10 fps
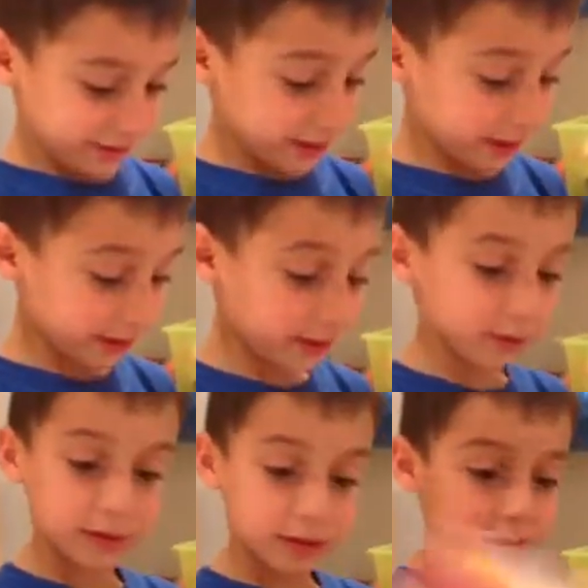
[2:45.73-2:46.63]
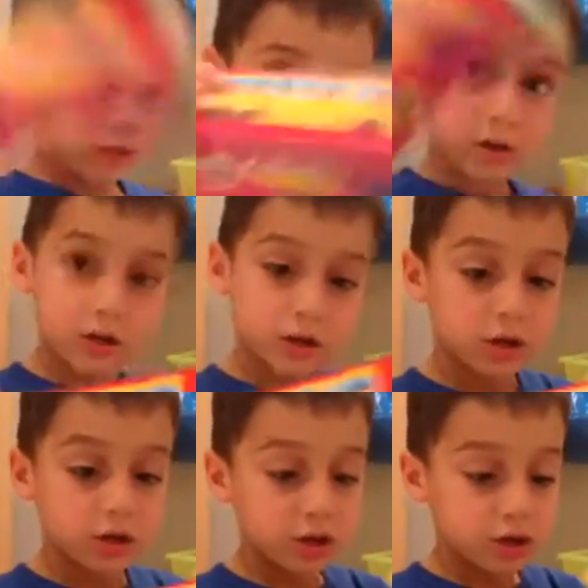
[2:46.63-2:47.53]
Fisa's house? Yeah,
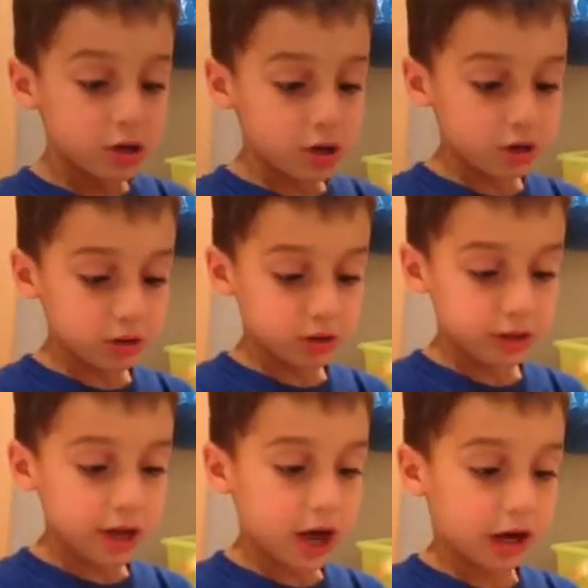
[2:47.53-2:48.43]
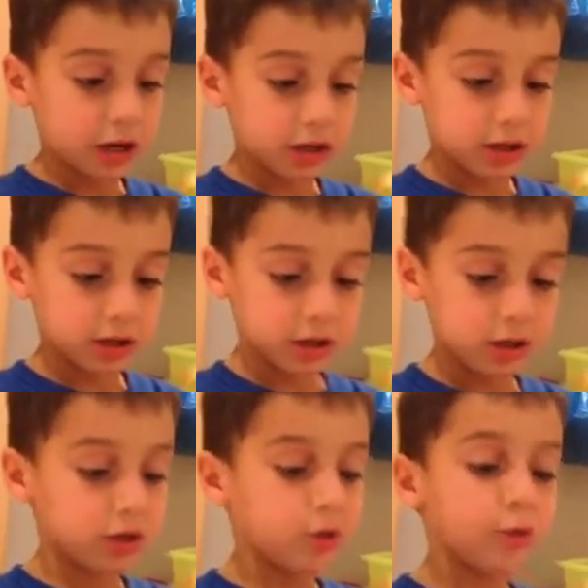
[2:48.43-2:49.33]
remember? Yeah. Yeah,
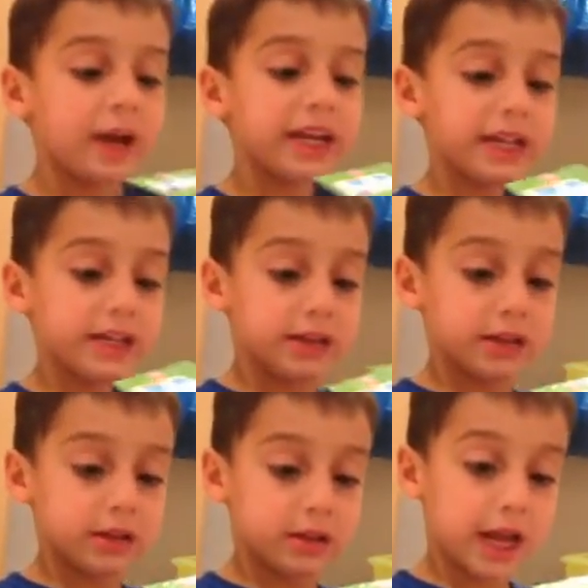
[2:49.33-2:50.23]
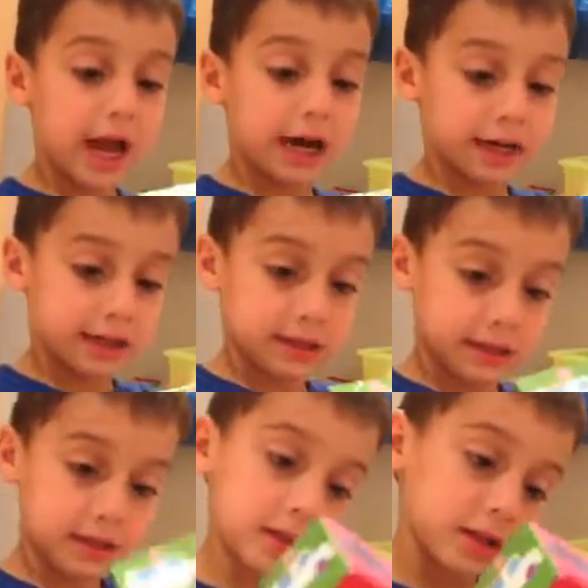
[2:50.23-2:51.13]
in England? Wait. Yeah.
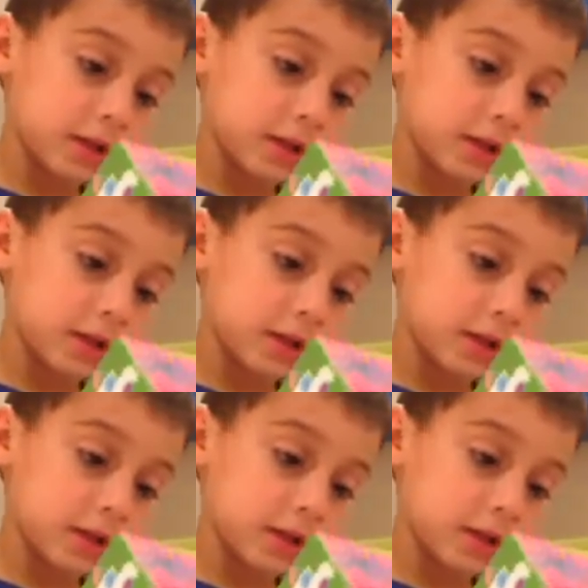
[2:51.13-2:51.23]
Mm-hmm.